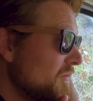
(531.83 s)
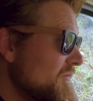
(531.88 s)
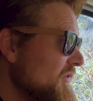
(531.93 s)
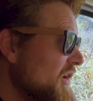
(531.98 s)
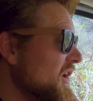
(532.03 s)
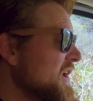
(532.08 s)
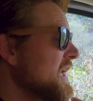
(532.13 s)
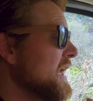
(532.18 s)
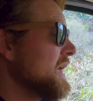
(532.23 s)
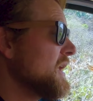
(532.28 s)

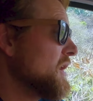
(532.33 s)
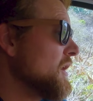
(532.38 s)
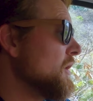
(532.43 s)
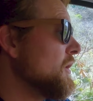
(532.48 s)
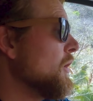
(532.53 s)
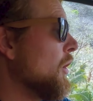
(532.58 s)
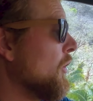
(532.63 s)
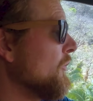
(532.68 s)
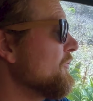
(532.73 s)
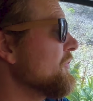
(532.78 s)
Volcano,
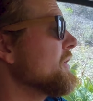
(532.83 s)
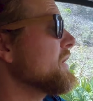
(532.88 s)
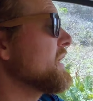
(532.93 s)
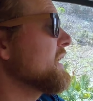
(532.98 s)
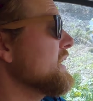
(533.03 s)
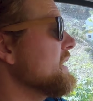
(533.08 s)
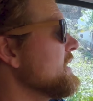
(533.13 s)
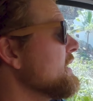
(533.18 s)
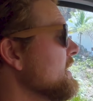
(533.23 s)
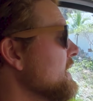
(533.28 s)

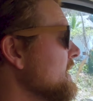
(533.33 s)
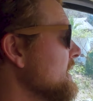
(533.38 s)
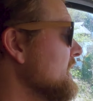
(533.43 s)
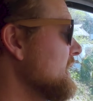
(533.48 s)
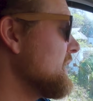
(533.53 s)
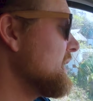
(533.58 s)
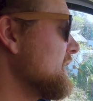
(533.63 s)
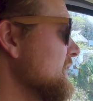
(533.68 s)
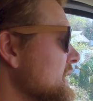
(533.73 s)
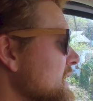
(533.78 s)
hopefully.
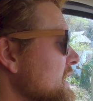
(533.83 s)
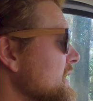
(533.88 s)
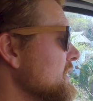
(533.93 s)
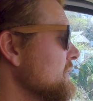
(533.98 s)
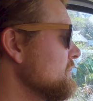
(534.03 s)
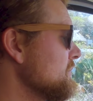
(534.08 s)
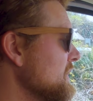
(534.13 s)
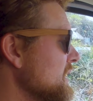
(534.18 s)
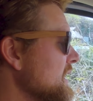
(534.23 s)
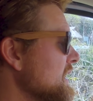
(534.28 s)

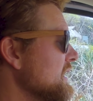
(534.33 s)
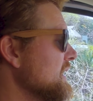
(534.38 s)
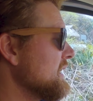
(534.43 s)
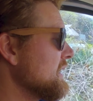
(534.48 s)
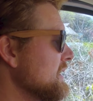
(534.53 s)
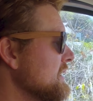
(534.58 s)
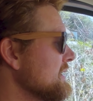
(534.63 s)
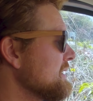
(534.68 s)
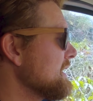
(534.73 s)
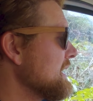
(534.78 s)

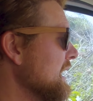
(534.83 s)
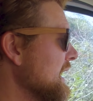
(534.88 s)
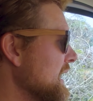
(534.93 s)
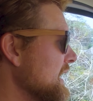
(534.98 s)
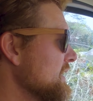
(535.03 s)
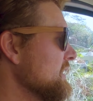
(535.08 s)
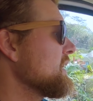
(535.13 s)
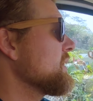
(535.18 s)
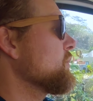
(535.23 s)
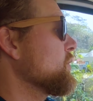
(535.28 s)
And
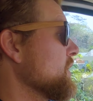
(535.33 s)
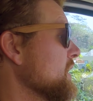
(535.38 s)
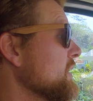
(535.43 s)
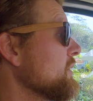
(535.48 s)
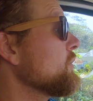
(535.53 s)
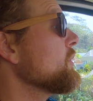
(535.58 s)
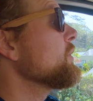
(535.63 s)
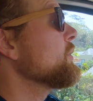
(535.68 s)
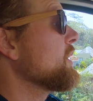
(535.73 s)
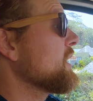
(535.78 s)
then
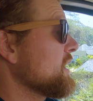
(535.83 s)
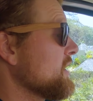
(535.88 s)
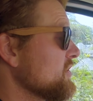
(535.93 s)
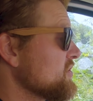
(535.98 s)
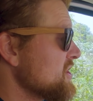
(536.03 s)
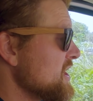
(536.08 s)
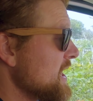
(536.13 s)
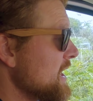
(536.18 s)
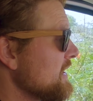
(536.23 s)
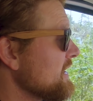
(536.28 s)
we want to go
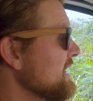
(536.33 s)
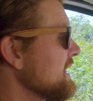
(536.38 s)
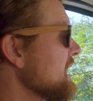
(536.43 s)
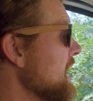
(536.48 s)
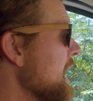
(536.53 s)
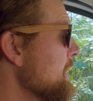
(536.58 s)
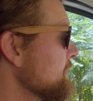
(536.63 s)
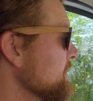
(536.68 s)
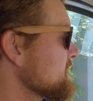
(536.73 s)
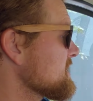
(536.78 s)
check out
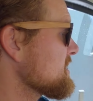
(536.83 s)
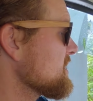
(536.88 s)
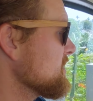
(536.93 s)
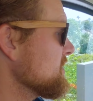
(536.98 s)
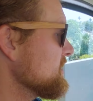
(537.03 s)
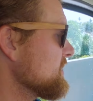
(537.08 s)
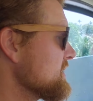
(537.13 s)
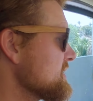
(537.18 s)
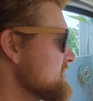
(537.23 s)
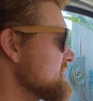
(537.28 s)
Yalapa
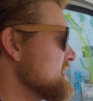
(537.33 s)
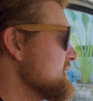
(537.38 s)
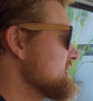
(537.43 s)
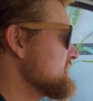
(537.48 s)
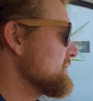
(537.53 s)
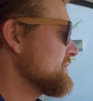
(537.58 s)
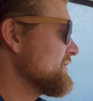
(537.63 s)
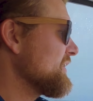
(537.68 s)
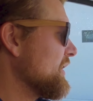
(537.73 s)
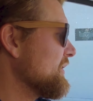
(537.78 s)
too and see
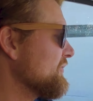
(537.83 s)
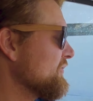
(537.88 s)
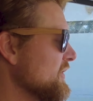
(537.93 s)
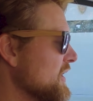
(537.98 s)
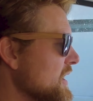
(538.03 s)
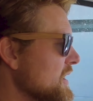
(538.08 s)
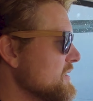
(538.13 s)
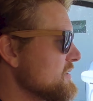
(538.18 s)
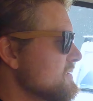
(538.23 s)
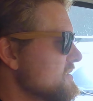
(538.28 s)
some of our
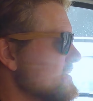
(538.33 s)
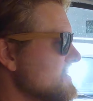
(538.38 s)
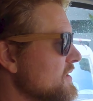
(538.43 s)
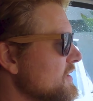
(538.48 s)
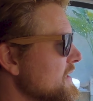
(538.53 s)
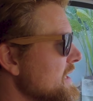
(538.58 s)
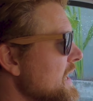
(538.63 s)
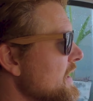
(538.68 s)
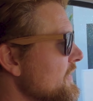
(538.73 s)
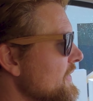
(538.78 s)
friends that
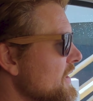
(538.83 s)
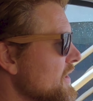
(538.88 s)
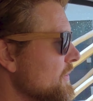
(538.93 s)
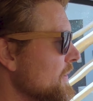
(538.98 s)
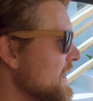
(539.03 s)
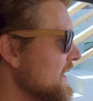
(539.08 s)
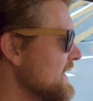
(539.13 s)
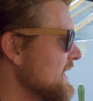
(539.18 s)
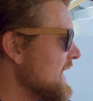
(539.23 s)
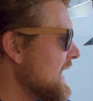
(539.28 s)
are down there
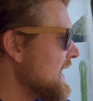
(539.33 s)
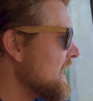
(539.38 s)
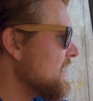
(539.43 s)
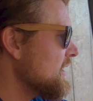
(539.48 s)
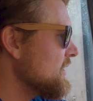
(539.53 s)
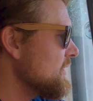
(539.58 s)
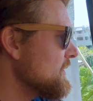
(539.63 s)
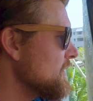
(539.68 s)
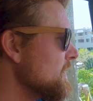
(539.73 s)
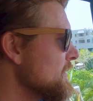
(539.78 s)
right
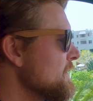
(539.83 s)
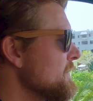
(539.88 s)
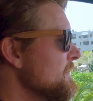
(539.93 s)
now.